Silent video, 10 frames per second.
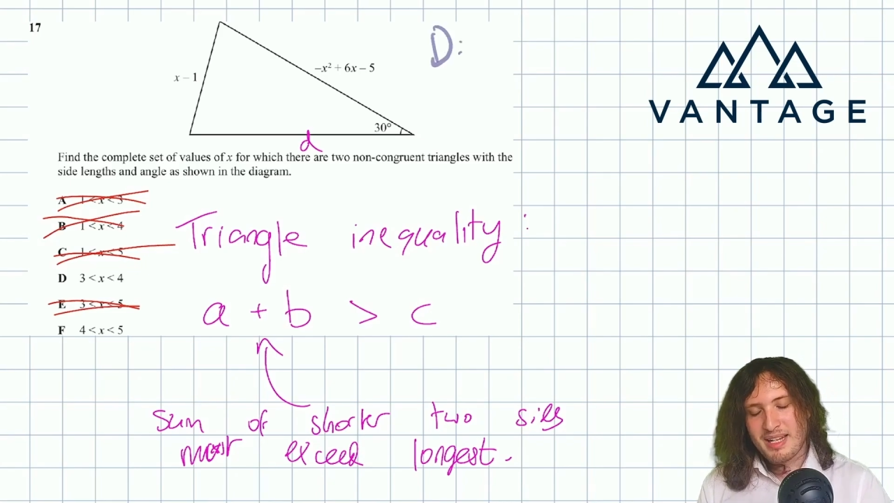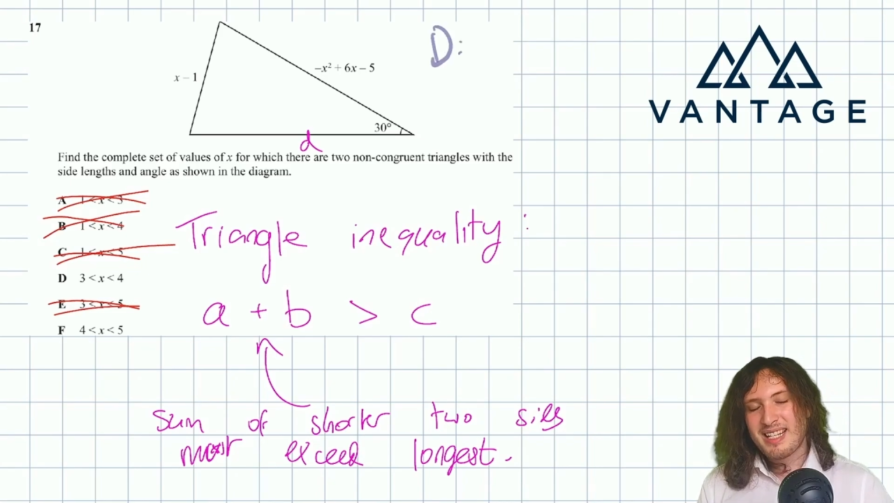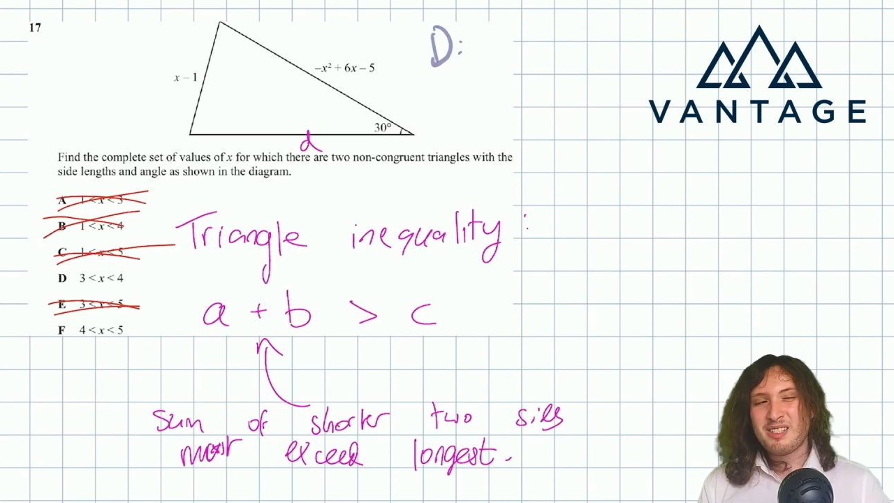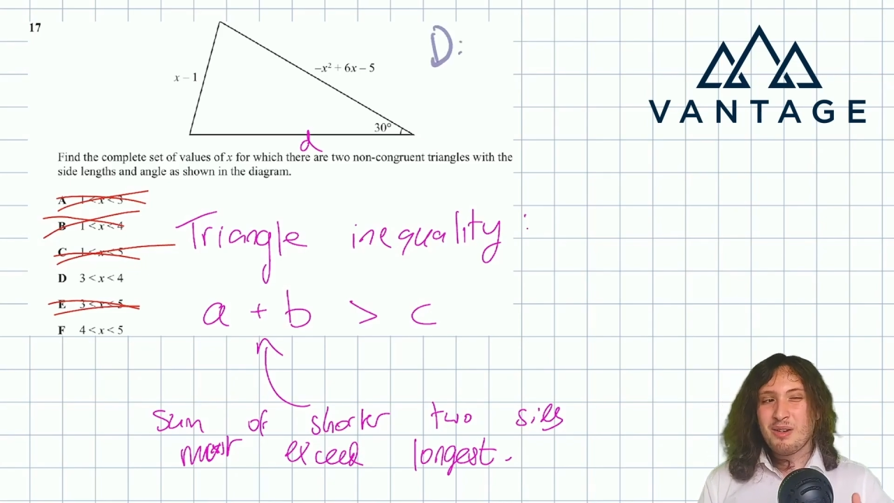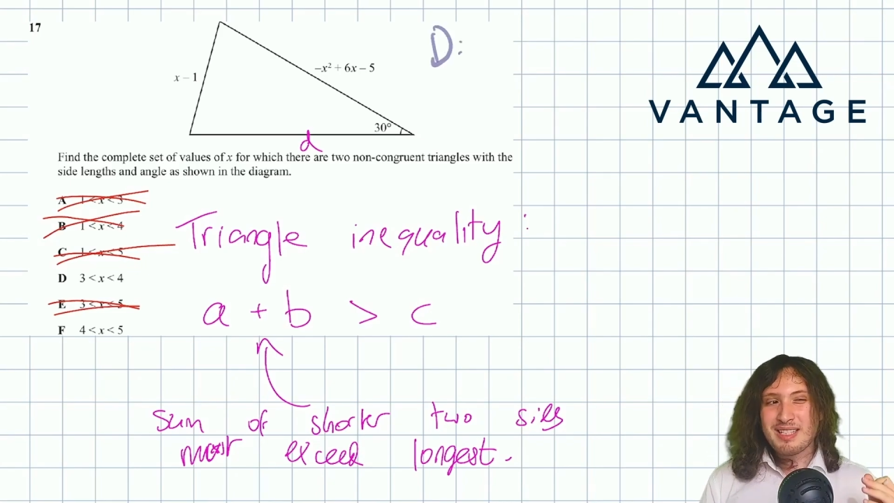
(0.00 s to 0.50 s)

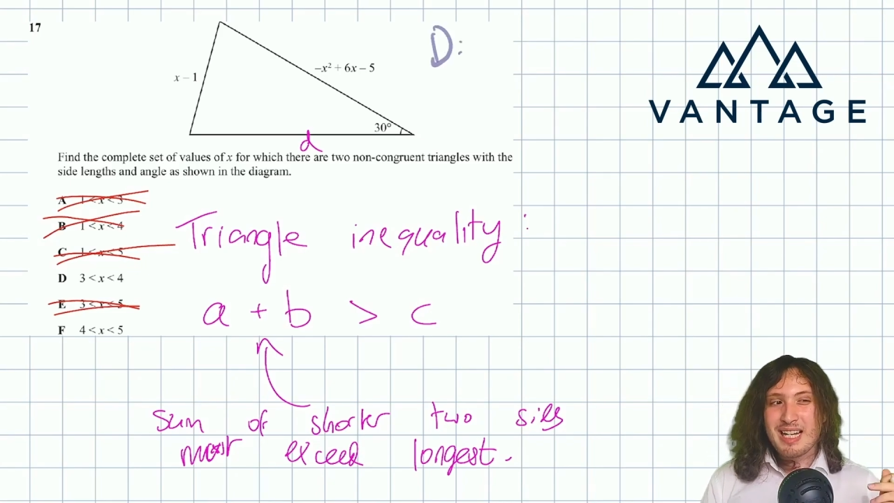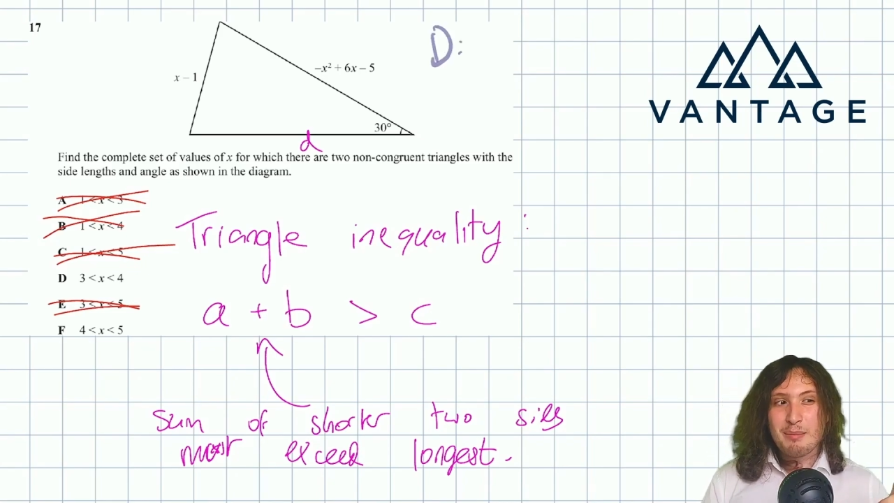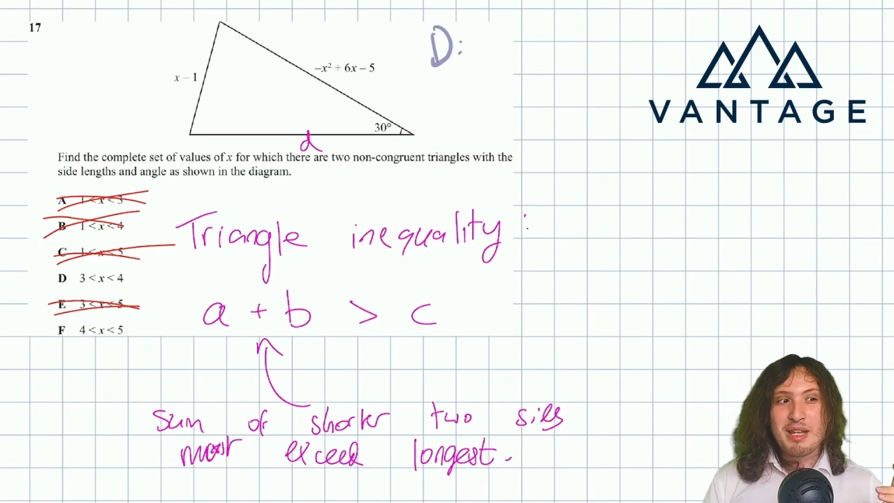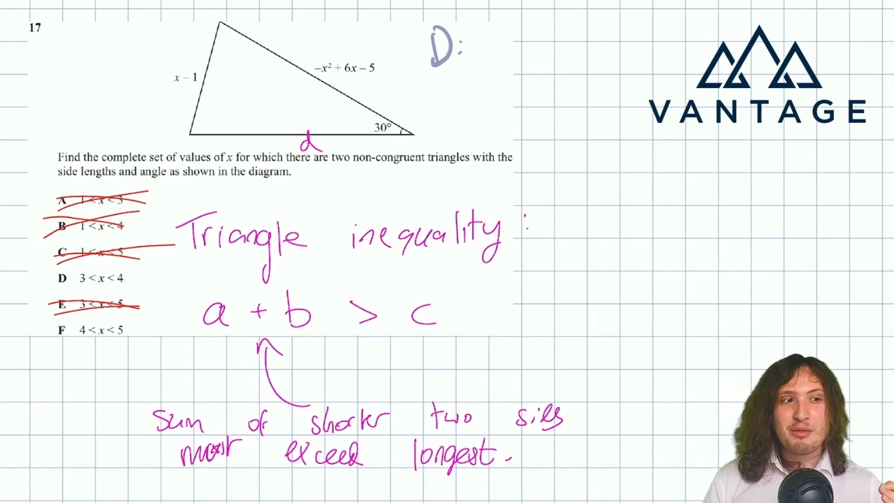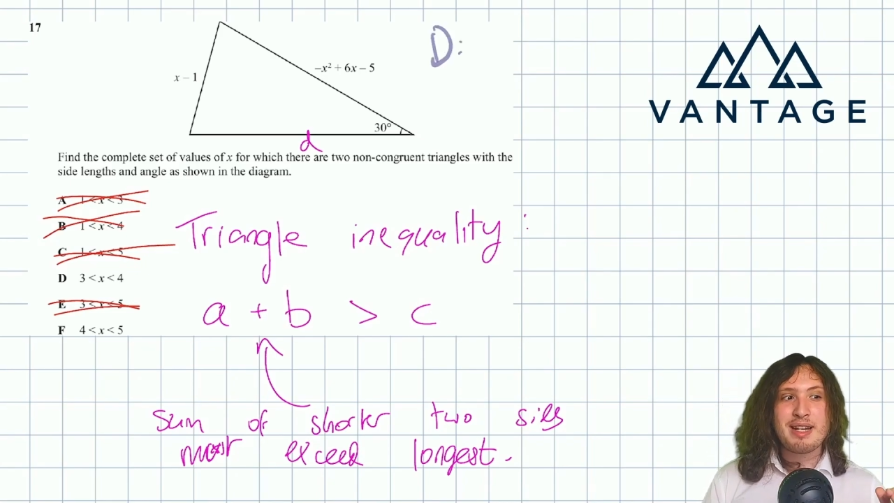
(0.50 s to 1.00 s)
it's not telling
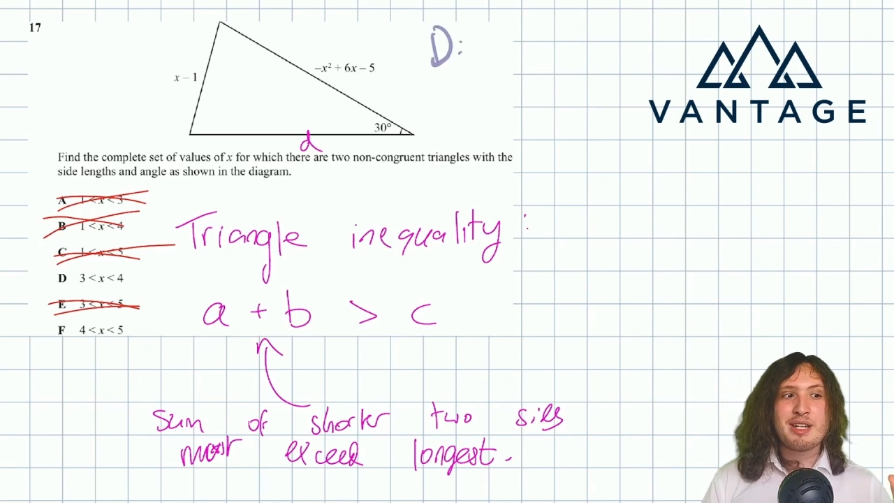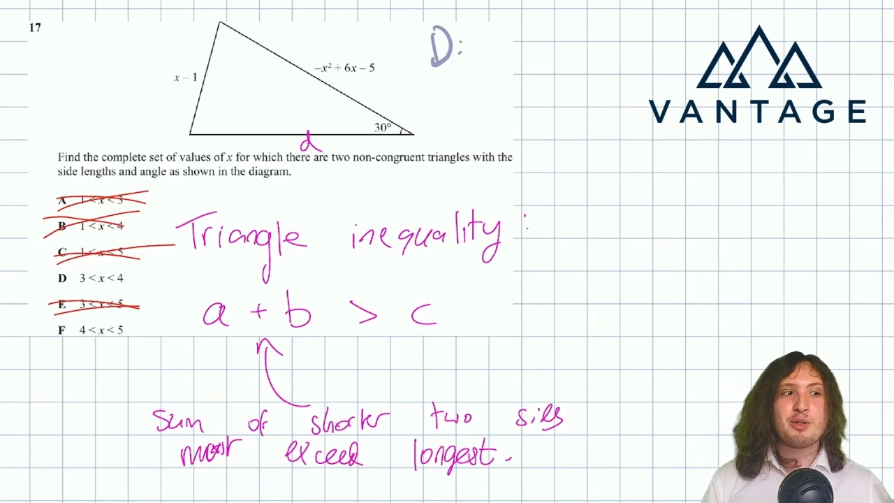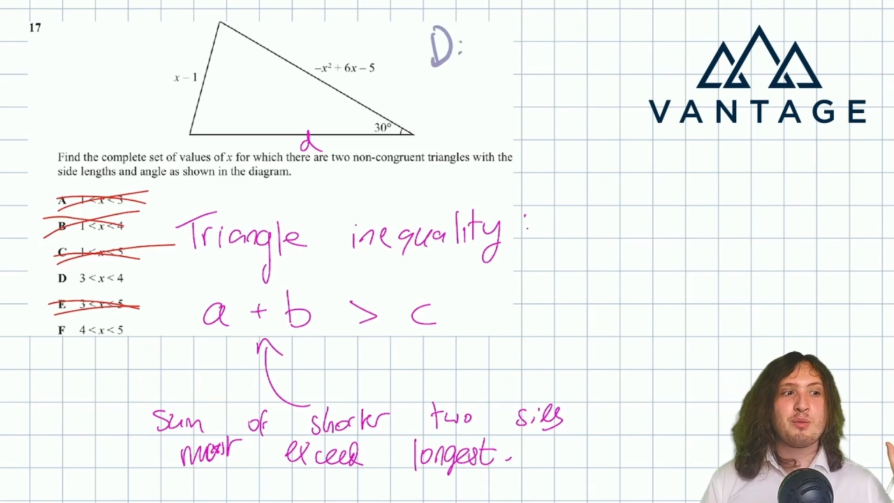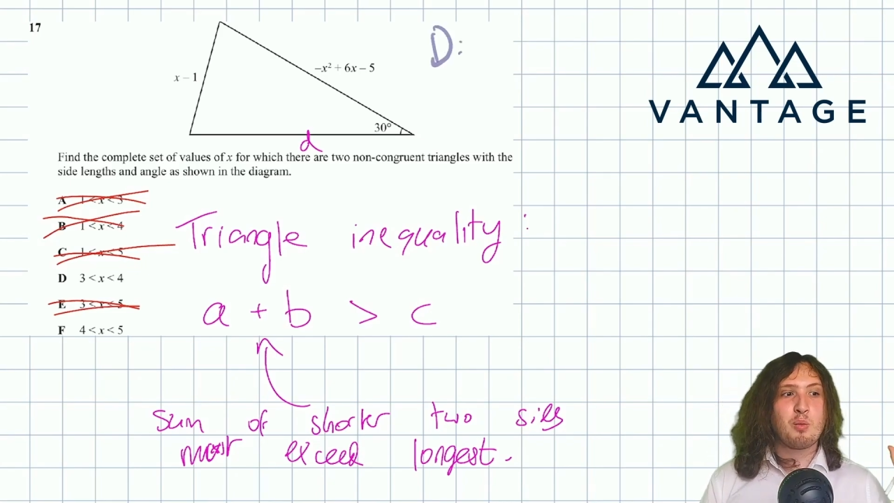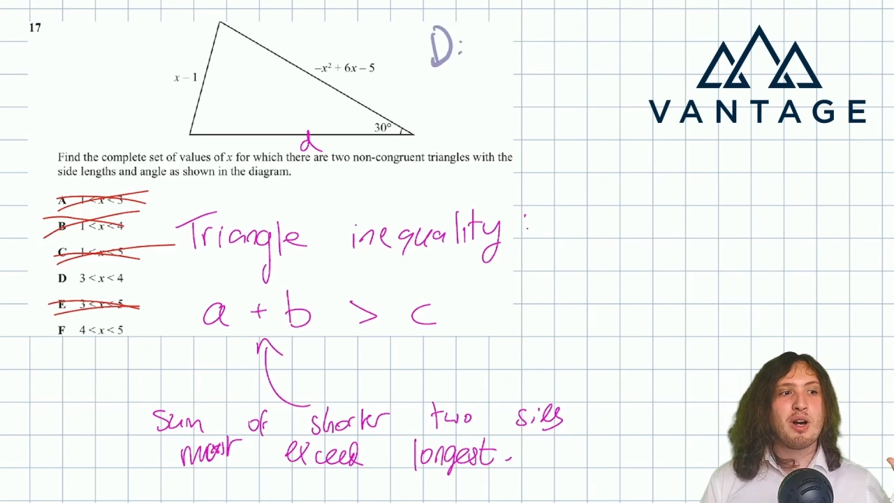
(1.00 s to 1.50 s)
me 3
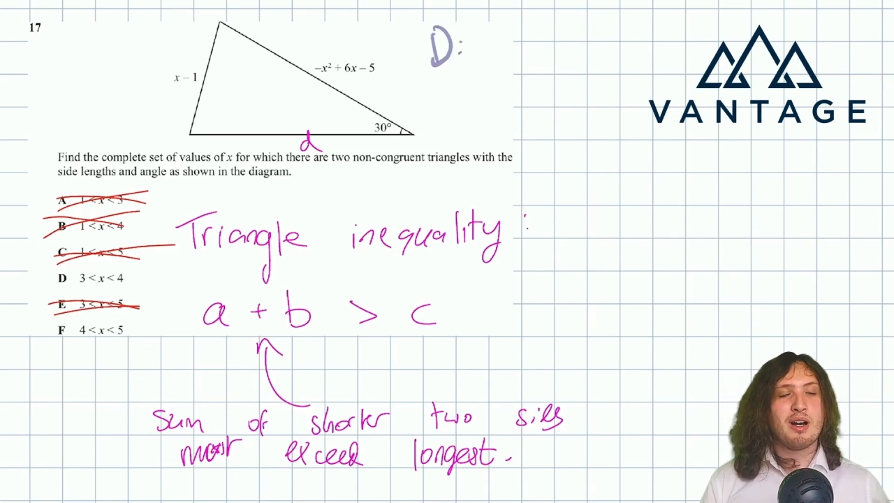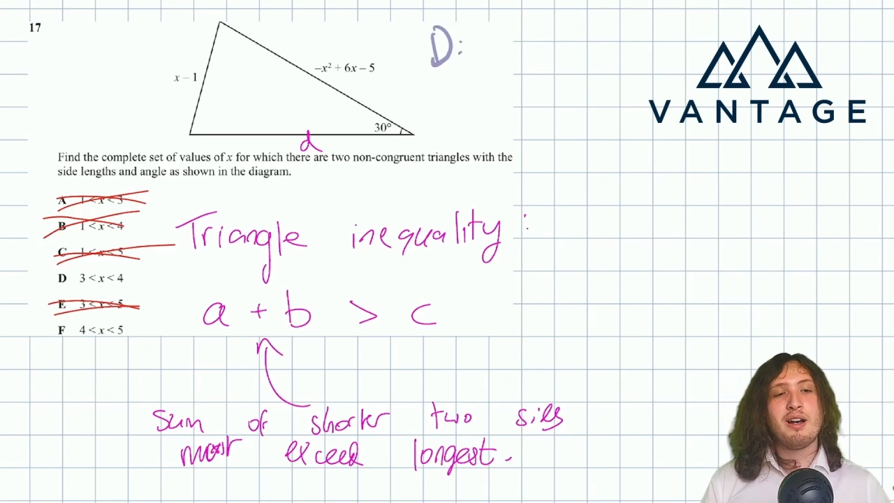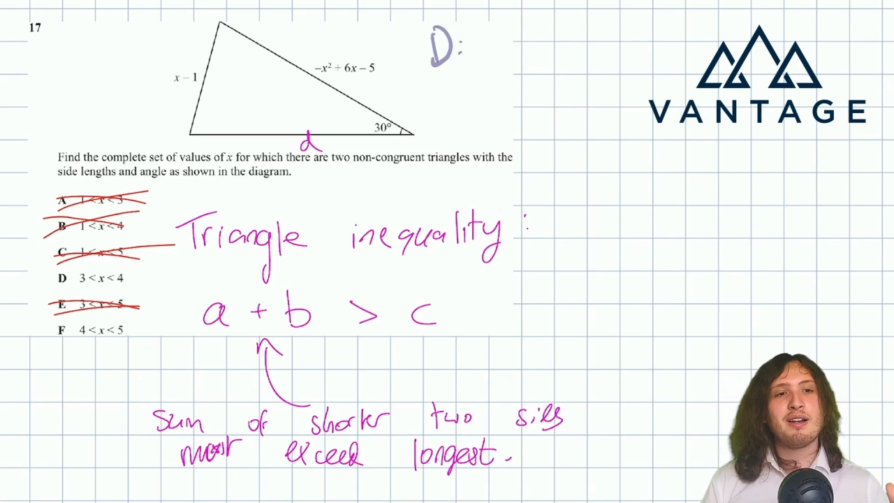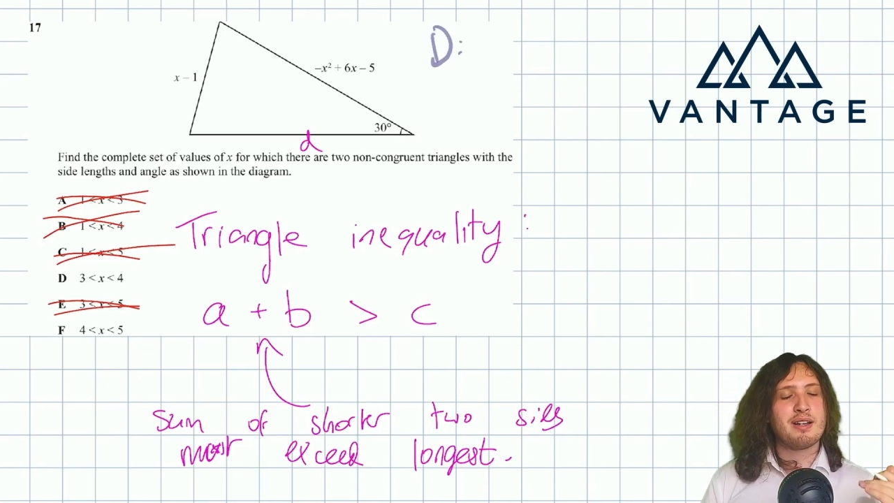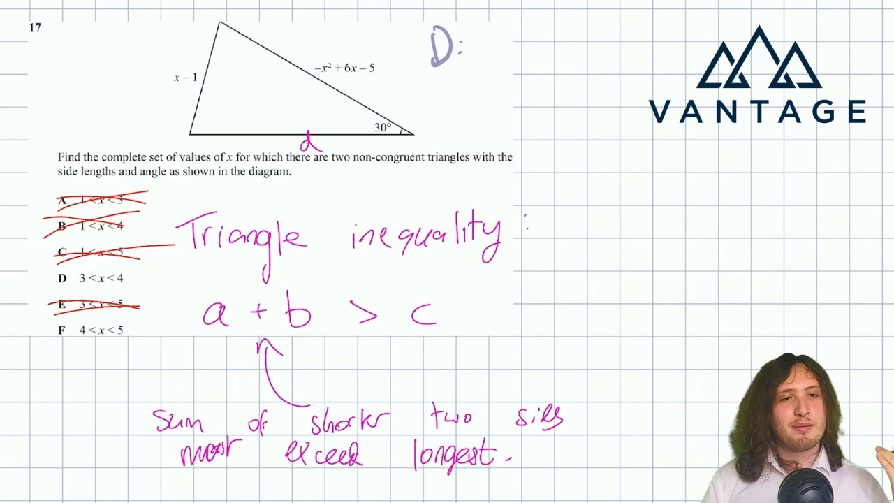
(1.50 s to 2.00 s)
should
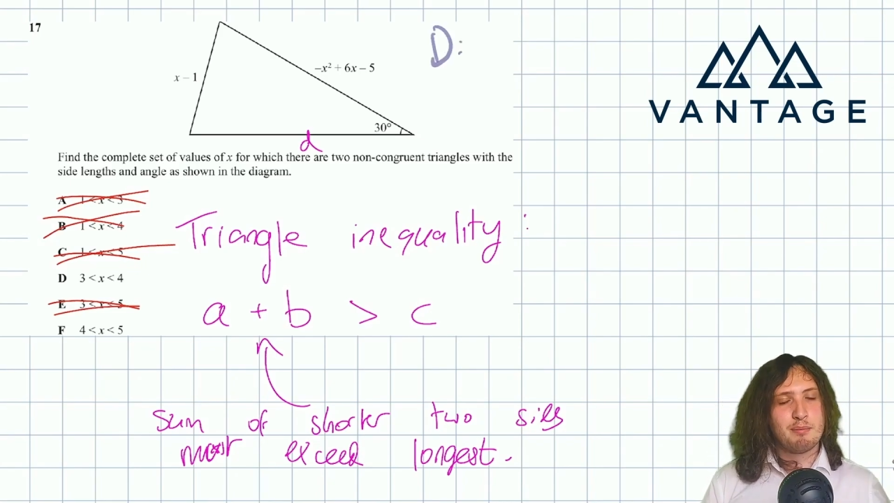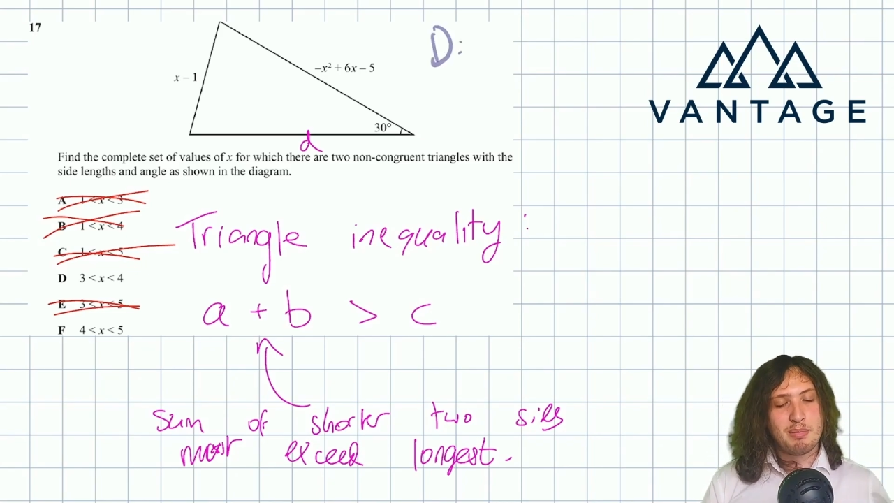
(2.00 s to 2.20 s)
work,